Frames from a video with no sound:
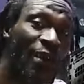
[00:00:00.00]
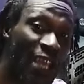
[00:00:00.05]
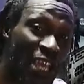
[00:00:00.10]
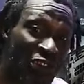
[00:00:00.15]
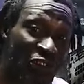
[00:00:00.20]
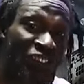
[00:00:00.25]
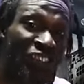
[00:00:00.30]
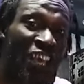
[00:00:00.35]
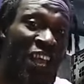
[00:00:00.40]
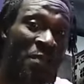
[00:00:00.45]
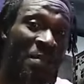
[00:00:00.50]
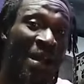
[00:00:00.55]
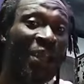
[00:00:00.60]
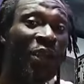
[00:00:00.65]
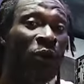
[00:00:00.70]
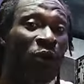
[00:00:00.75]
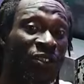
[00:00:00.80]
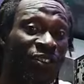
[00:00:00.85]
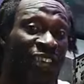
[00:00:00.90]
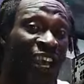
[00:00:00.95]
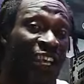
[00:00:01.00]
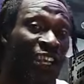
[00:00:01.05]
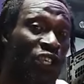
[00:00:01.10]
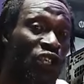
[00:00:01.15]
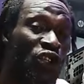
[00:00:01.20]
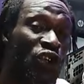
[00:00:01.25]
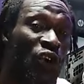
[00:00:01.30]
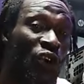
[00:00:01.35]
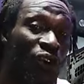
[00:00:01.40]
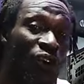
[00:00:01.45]
it just help I know what's how they
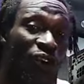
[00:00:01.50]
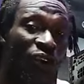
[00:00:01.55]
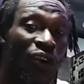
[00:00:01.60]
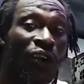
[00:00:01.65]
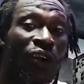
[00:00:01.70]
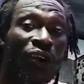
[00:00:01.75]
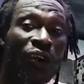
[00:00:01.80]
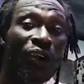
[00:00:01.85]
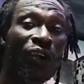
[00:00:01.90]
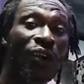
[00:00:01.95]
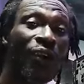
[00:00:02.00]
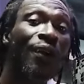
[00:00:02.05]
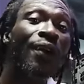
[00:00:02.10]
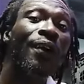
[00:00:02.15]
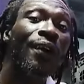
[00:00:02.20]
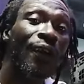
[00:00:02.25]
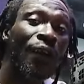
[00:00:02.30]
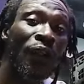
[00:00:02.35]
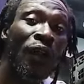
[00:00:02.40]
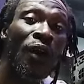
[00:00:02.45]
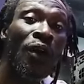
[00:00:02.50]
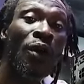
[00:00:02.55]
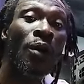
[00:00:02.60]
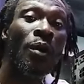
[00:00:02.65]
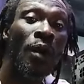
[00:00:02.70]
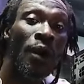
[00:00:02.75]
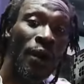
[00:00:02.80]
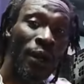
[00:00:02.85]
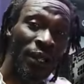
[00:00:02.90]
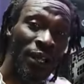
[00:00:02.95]
talk. You
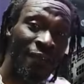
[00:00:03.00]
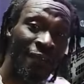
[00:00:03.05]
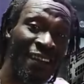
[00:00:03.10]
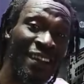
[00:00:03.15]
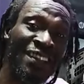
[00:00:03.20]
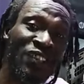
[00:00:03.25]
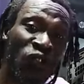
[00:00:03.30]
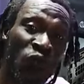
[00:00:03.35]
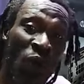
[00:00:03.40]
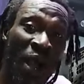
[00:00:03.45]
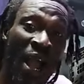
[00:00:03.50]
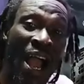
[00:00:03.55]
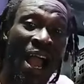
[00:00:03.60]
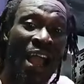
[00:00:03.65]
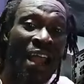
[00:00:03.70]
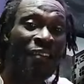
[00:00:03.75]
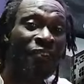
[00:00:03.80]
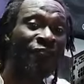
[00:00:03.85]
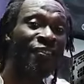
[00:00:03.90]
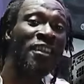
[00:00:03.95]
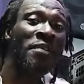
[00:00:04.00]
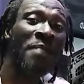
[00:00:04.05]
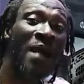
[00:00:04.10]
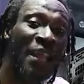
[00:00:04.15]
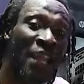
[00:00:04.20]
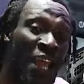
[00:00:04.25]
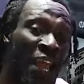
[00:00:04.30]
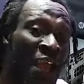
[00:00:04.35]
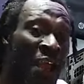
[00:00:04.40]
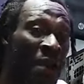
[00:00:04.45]
know, the reason why
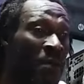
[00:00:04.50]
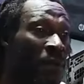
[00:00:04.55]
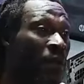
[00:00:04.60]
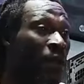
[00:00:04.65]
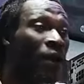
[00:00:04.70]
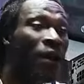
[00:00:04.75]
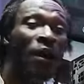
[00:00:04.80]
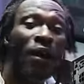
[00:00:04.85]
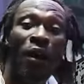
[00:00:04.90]
Rima them,